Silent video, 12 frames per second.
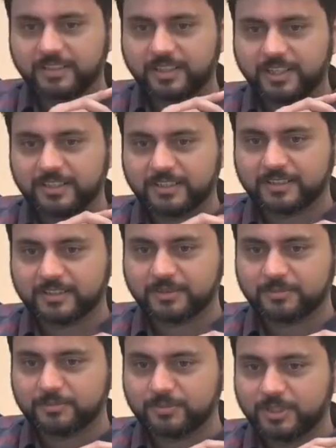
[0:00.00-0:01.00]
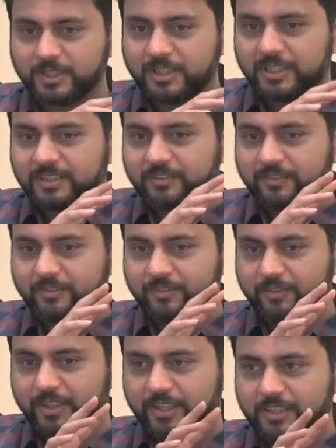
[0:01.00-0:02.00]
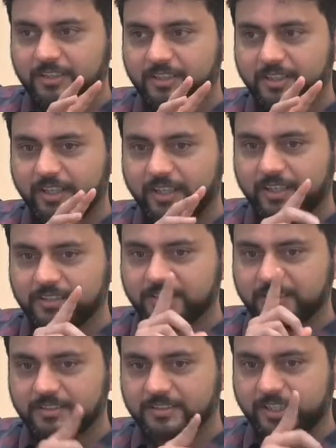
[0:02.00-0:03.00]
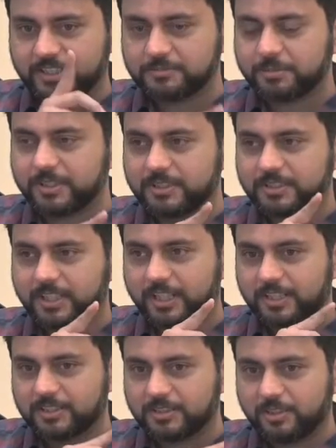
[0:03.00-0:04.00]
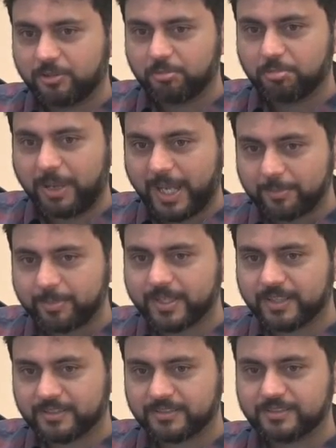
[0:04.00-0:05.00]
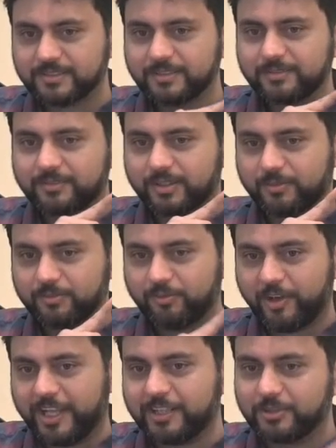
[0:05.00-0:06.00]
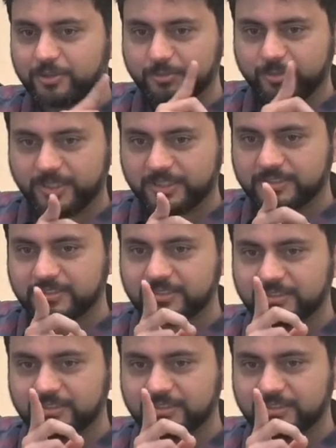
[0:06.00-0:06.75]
algorithm where the agents, the experts are mappings from value to bids?